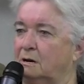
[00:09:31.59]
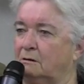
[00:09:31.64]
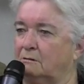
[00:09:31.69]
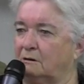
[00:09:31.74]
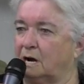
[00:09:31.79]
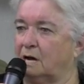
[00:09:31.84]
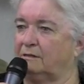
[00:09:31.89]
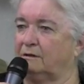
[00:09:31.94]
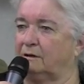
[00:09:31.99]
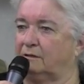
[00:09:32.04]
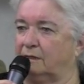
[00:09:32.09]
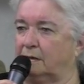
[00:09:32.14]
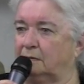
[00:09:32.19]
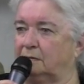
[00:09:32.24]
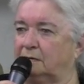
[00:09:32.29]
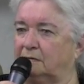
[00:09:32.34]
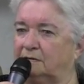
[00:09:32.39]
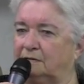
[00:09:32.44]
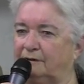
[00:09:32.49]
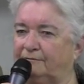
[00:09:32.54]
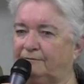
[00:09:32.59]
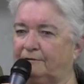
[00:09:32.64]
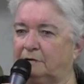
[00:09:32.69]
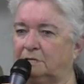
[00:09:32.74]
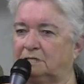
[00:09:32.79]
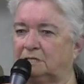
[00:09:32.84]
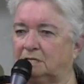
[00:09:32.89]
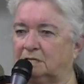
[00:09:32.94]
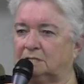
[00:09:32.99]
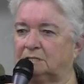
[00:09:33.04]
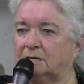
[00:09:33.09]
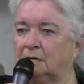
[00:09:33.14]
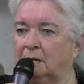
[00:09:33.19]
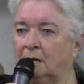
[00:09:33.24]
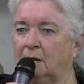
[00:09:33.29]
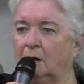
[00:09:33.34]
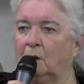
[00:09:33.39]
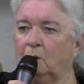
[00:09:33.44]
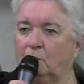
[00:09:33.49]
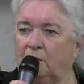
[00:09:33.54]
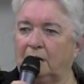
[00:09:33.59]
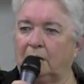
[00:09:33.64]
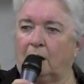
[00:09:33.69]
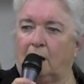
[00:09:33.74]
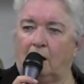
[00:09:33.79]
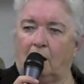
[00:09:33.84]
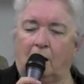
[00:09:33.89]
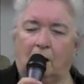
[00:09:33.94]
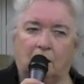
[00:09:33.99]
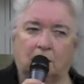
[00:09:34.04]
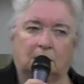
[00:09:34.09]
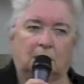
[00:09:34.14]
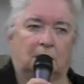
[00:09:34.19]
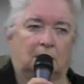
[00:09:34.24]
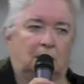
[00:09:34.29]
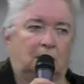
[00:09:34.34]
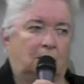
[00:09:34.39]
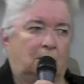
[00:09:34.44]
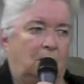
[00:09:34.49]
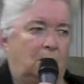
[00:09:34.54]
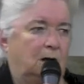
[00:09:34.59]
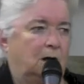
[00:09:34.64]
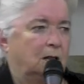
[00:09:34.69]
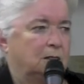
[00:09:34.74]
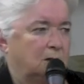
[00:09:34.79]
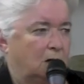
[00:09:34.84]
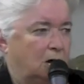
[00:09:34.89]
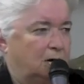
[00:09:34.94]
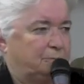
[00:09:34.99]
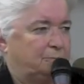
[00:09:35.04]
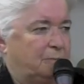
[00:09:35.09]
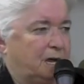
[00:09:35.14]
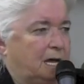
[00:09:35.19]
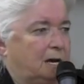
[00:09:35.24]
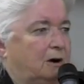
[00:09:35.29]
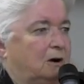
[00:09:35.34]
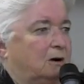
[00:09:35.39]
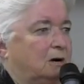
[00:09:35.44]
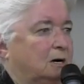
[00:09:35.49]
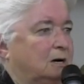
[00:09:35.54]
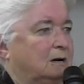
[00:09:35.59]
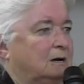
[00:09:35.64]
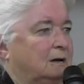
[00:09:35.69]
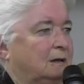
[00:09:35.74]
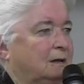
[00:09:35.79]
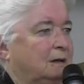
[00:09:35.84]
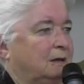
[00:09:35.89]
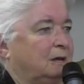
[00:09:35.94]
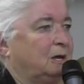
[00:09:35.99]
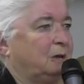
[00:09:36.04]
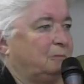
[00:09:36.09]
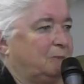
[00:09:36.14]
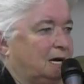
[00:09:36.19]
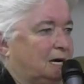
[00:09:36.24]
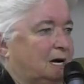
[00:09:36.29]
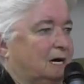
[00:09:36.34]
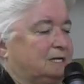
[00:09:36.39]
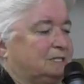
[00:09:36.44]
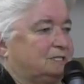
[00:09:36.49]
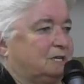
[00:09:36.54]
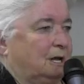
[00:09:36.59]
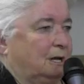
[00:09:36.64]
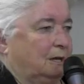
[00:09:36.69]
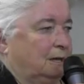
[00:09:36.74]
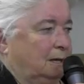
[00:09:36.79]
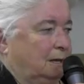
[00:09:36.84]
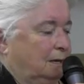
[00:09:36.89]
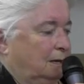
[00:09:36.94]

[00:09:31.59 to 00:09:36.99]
rather than the differences, we'd all get along a lot better, because